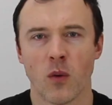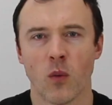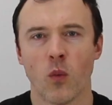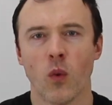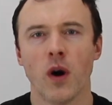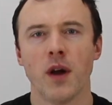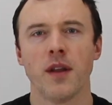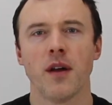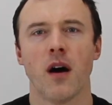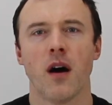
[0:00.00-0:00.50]

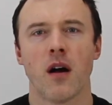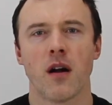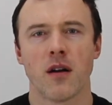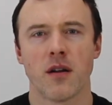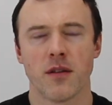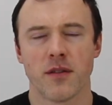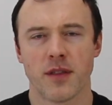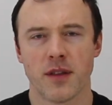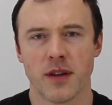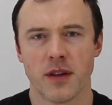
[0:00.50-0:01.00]
What
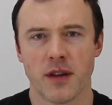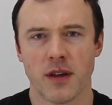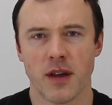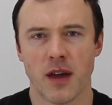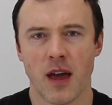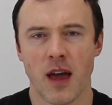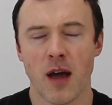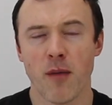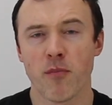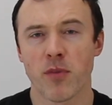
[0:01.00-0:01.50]
are
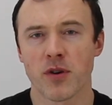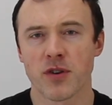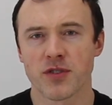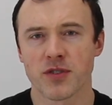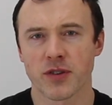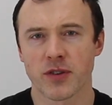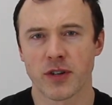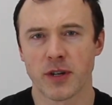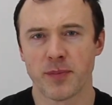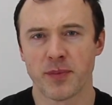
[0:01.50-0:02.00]
the
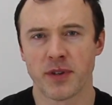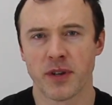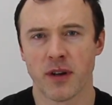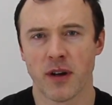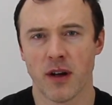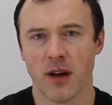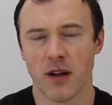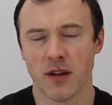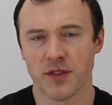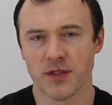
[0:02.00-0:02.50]

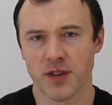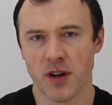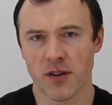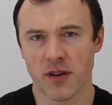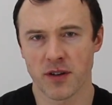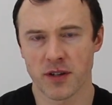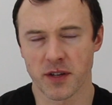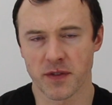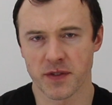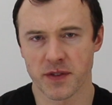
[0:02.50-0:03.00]
AmberScript
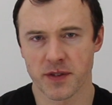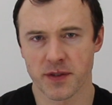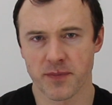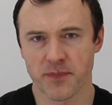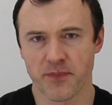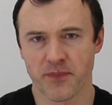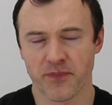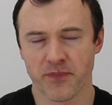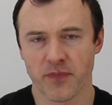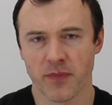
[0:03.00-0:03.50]
alternatives?
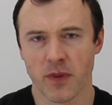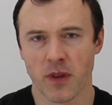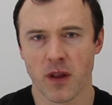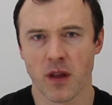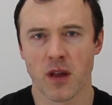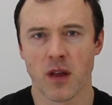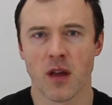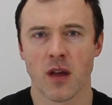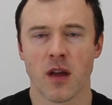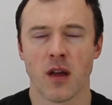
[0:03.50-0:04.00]

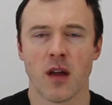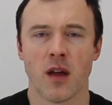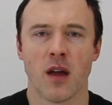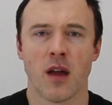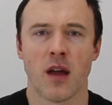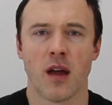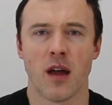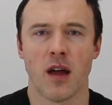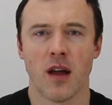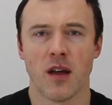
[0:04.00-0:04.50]

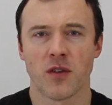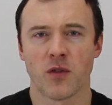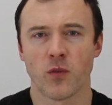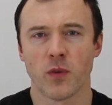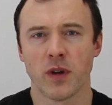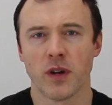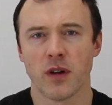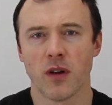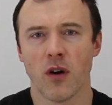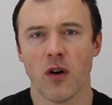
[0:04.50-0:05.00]
As
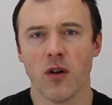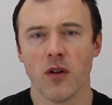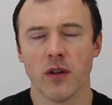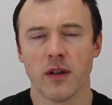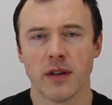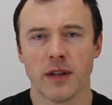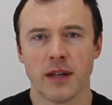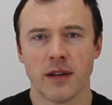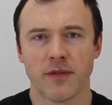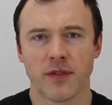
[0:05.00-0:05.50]
we
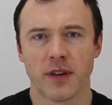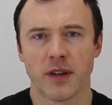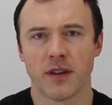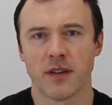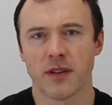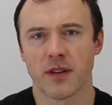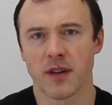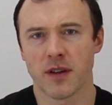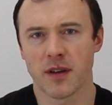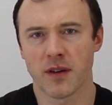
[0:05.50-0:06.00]
all live
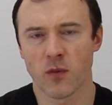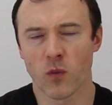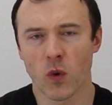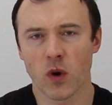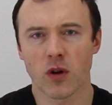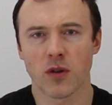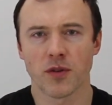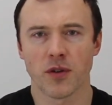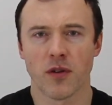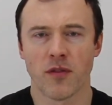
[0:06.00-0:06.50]
in the
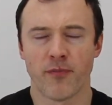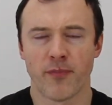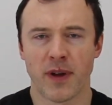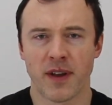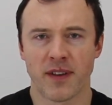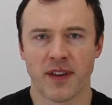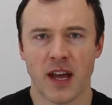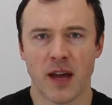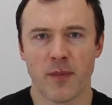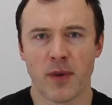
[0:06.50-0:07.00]
world of
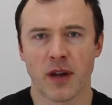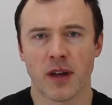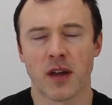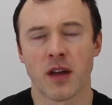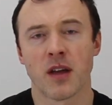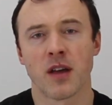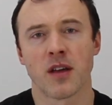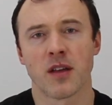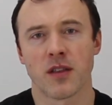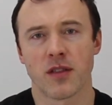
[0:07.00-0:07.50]

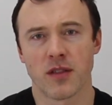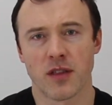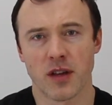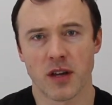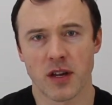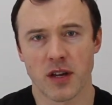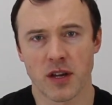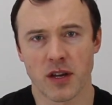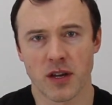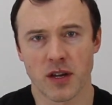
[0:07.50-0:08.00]
pandemic,
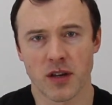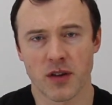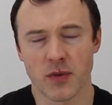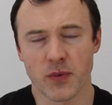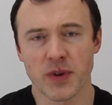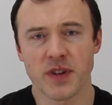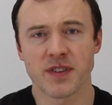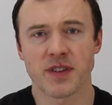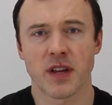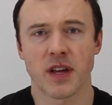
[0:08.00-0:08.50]

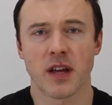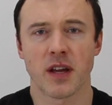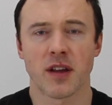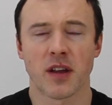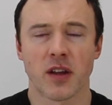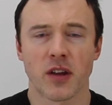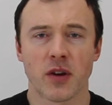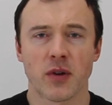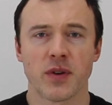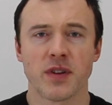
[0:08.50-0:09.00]
there is an
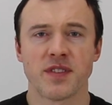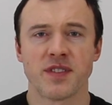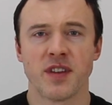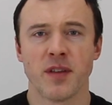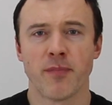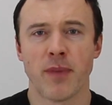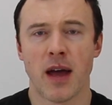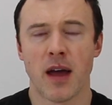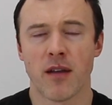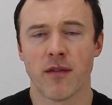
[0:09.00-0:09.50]
increased
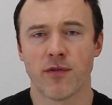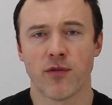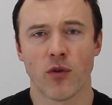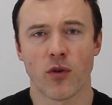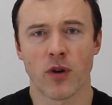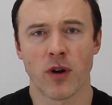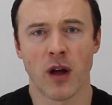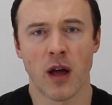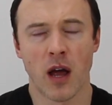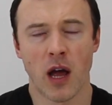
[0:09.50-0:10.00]
demand
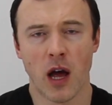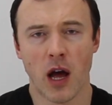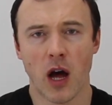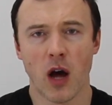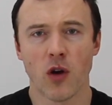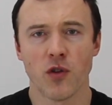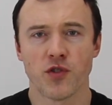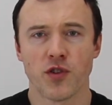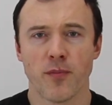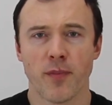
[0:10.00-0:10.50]
for
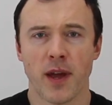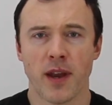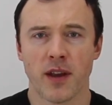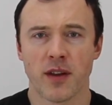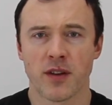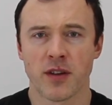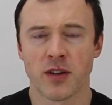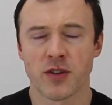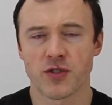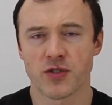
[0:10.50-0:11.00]

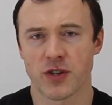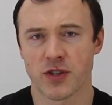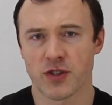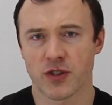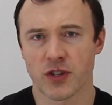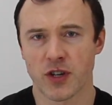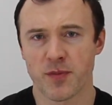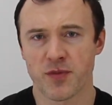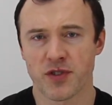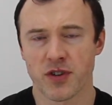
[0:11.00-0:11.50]
automated
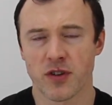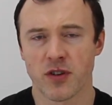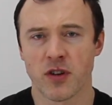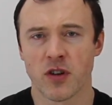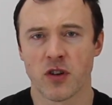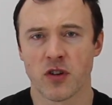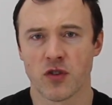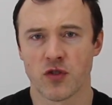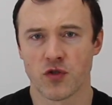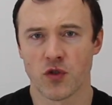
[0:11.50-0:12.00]
transcription
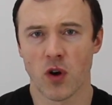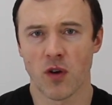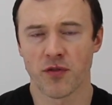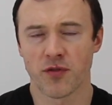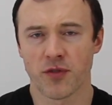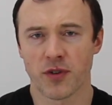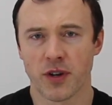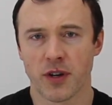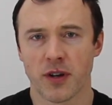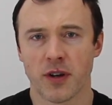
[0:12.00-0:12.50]

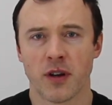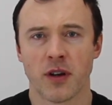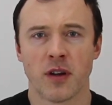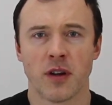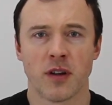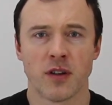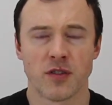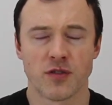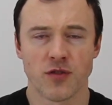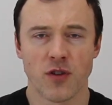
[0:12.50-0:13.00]
software
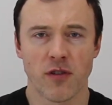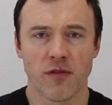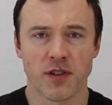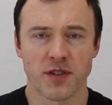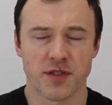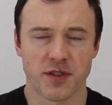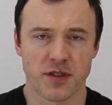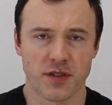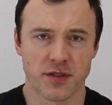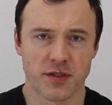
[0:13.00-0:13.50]

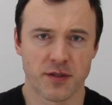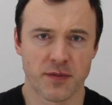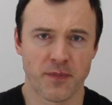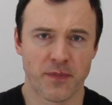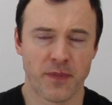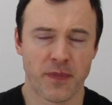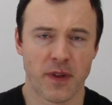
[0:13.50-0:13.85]
services.